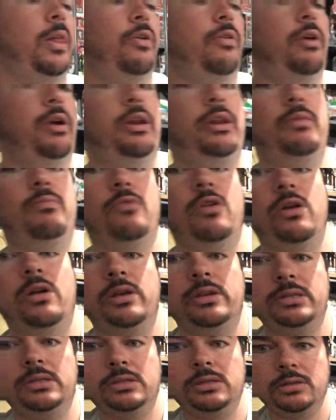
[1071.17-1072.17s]
Randy
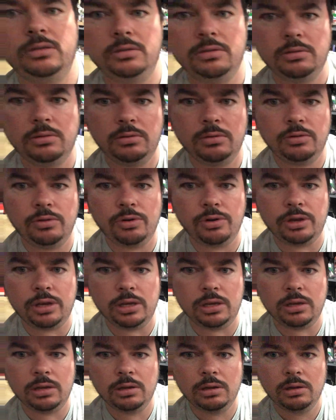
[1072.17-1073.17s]
Moss,
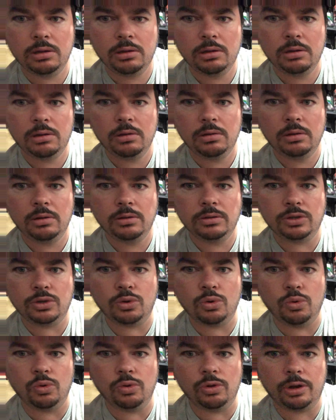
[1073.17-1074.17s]
rookie. It's a
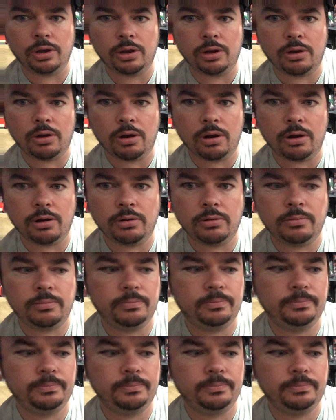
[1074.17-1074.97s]
cool looking card.